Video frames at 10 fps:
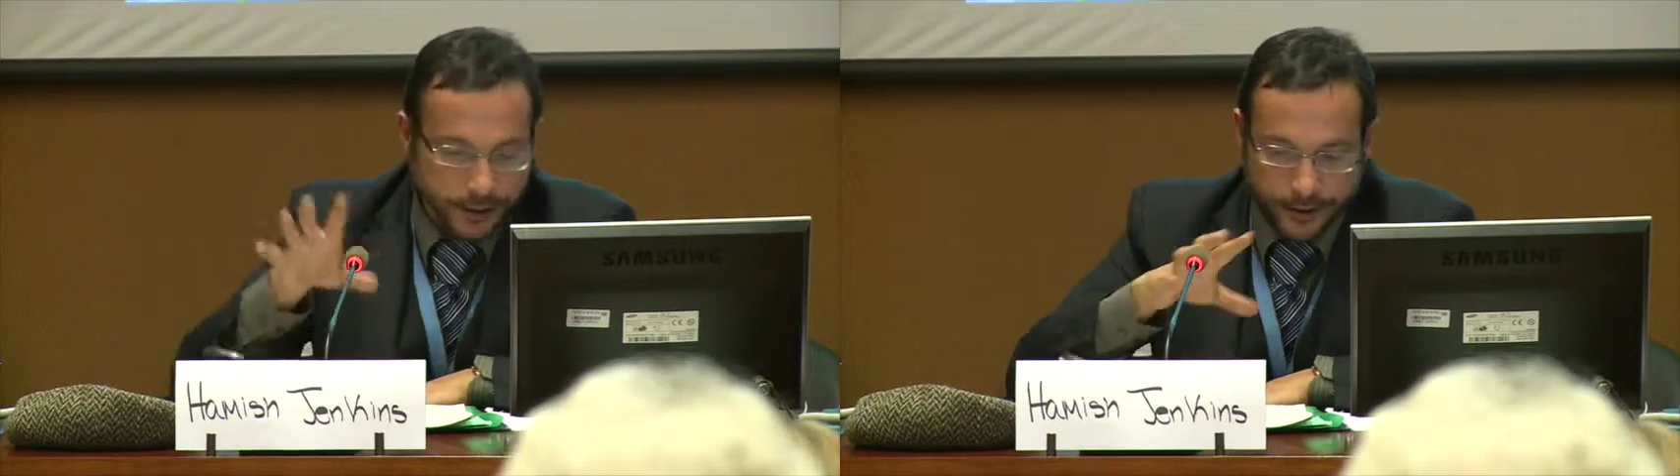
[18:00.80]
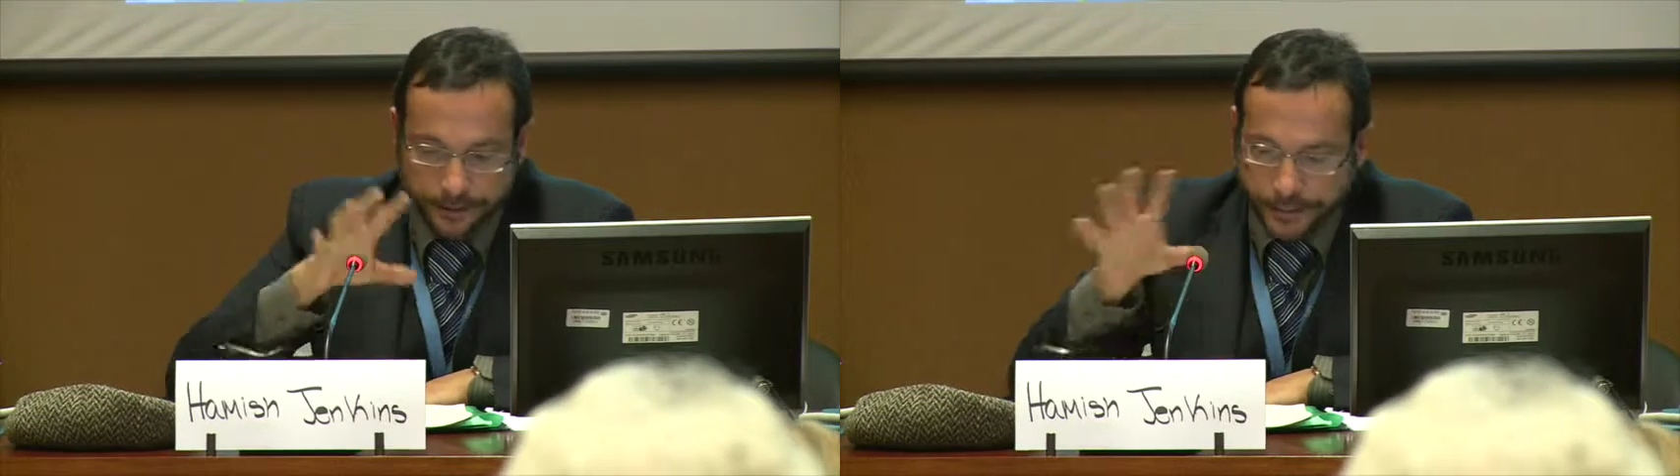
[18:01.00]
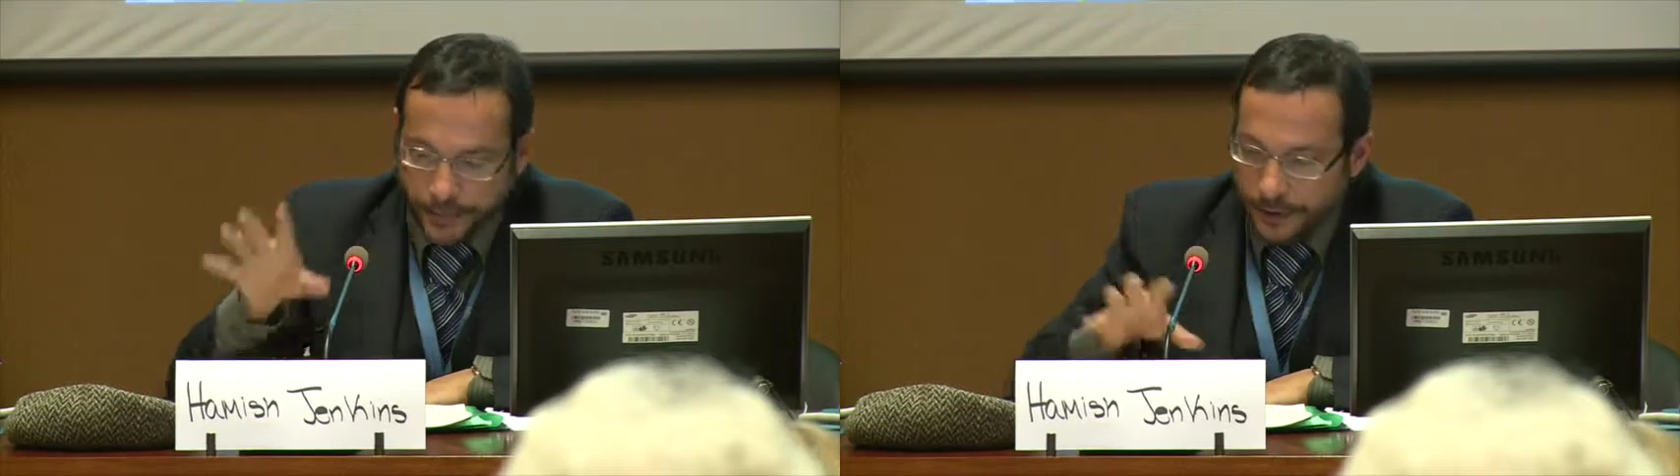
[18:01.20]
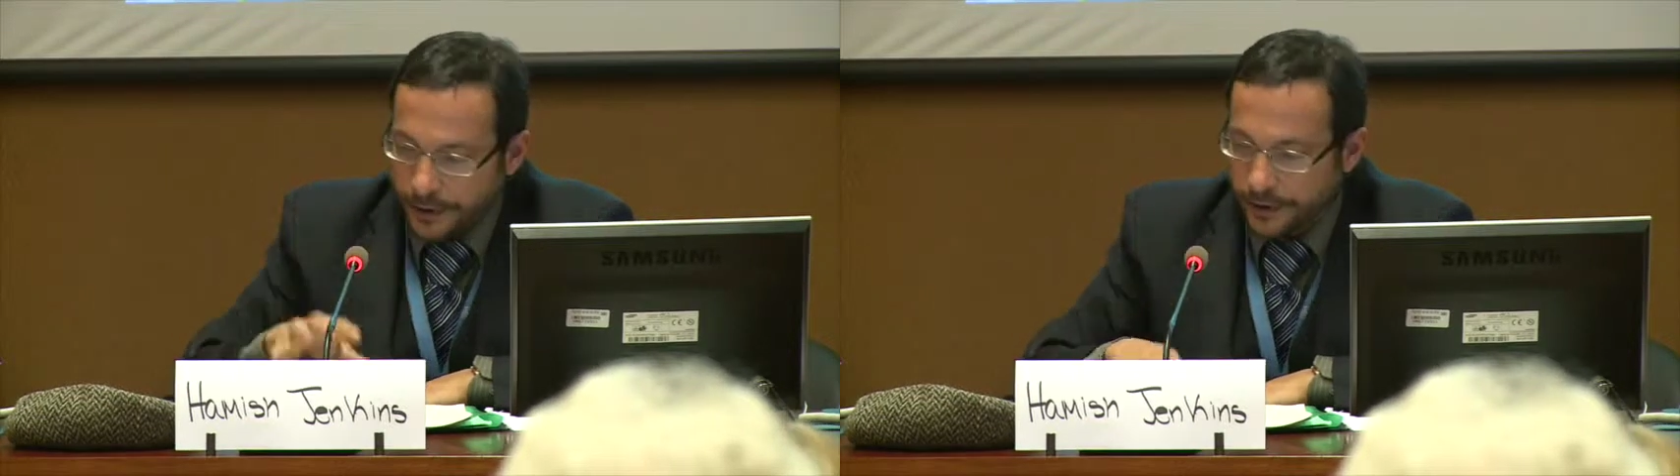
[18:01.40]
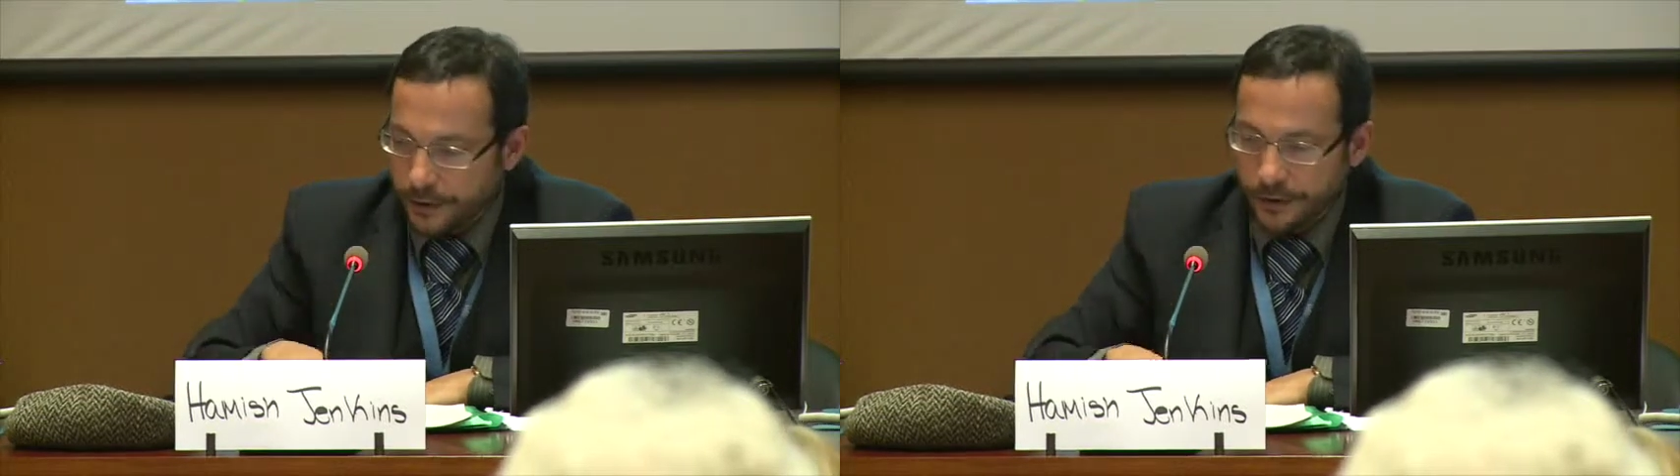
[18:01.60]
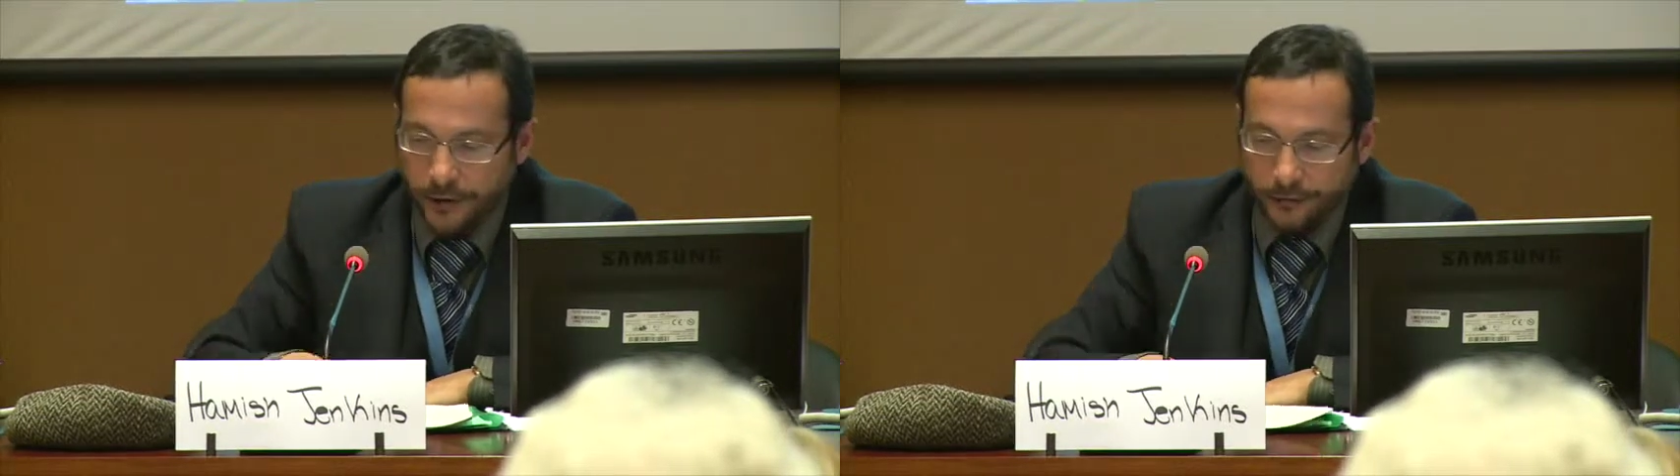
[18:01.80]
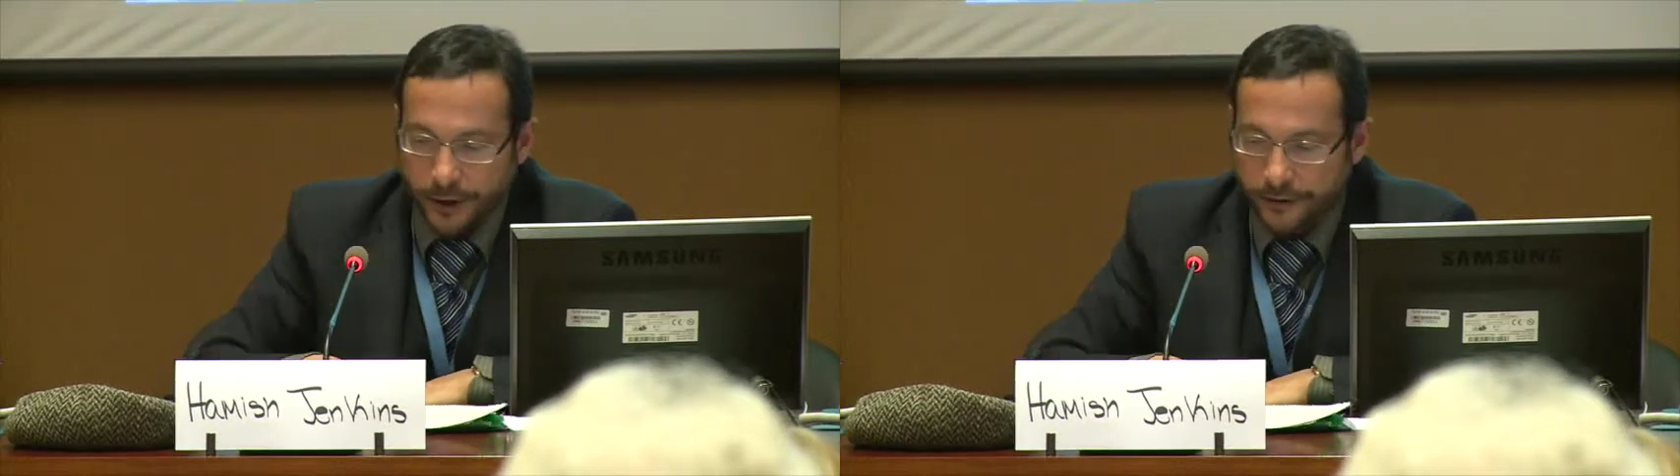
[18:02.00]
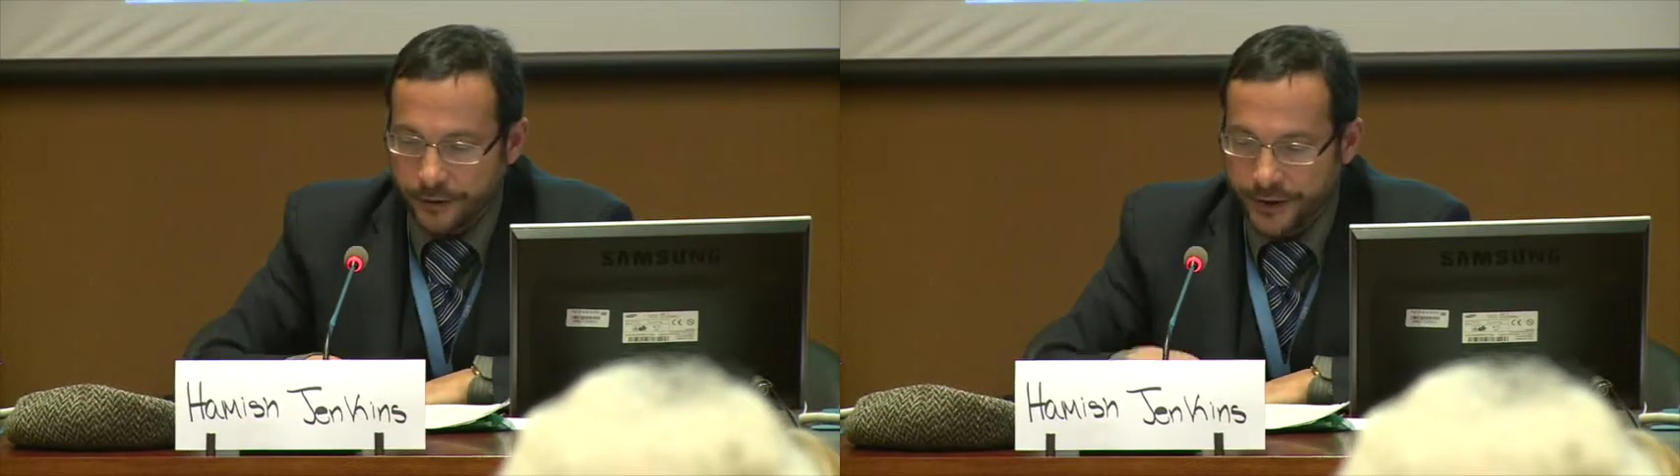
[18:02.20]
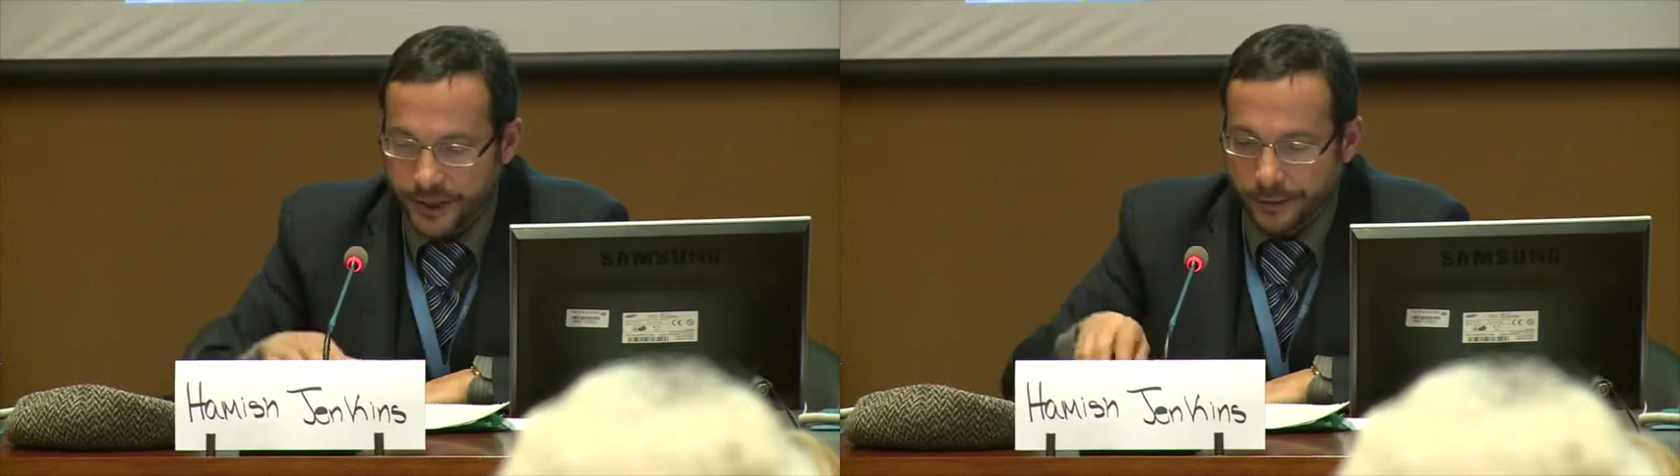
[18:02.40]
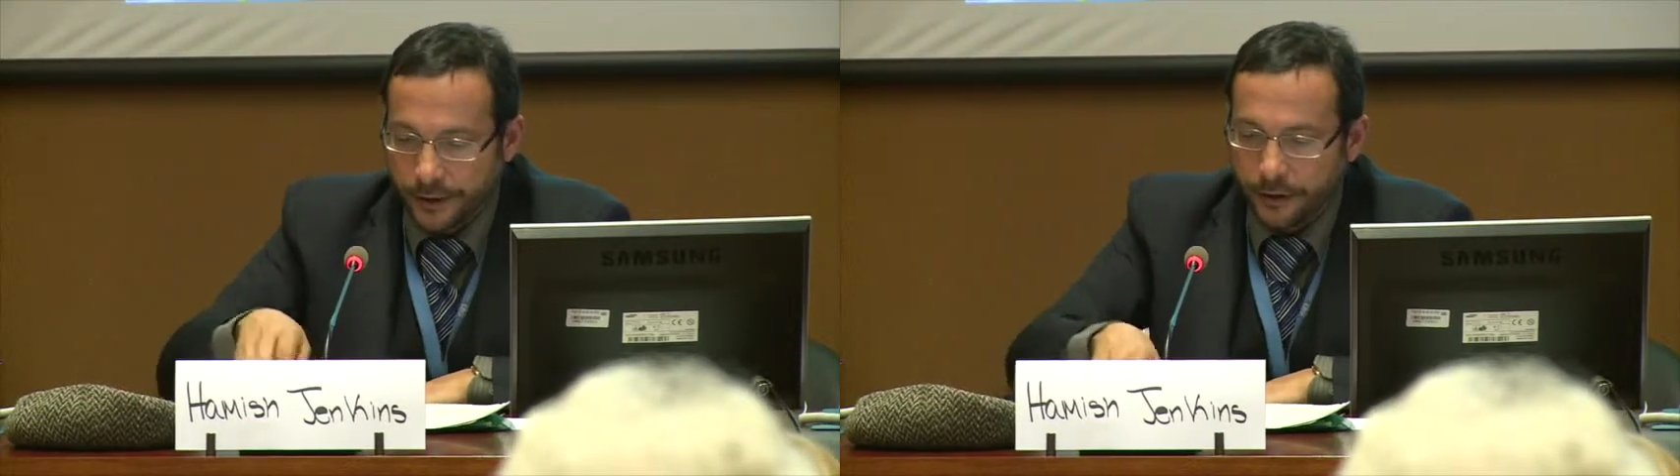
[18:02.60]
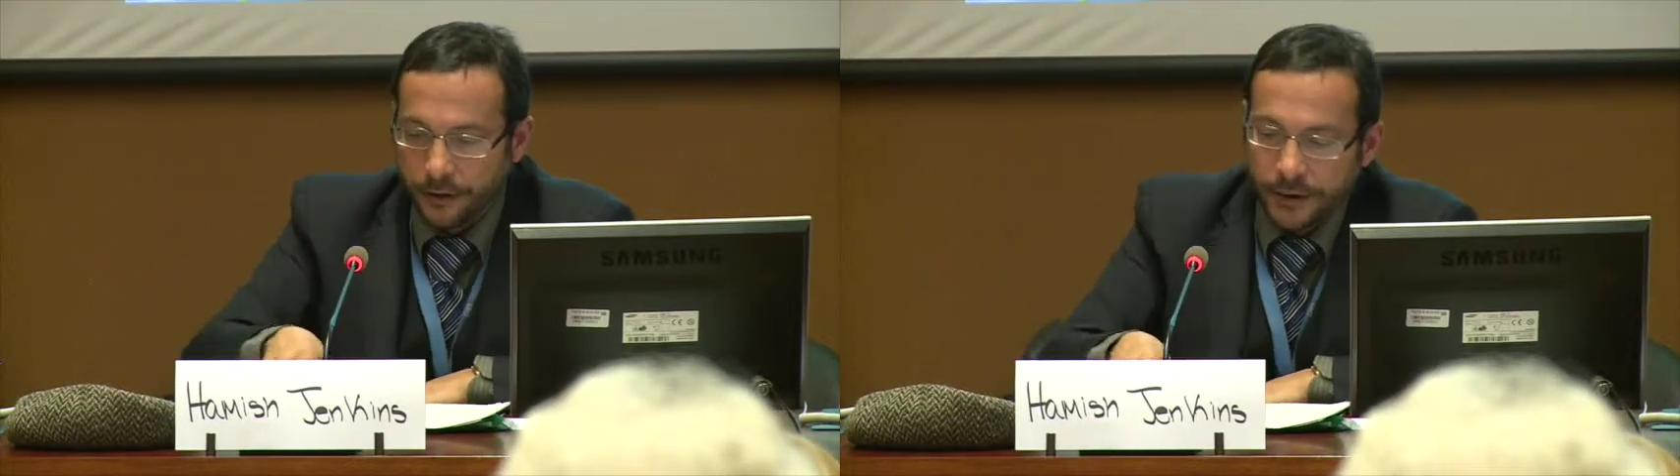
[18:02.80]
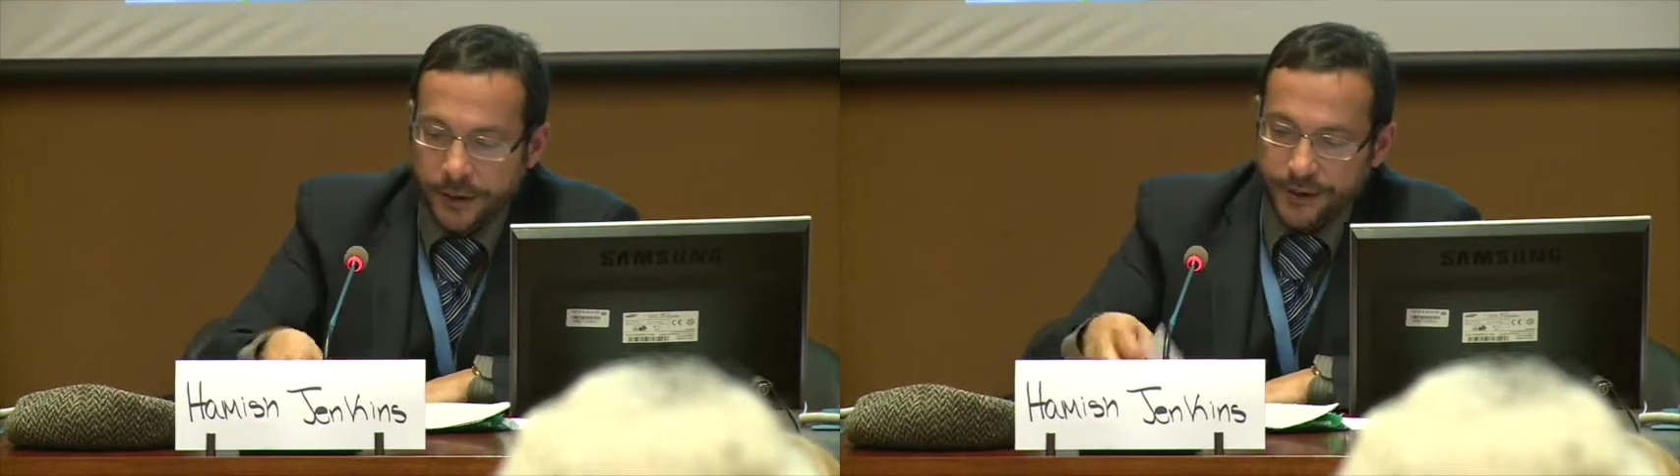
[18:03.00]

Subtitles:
a rather seminal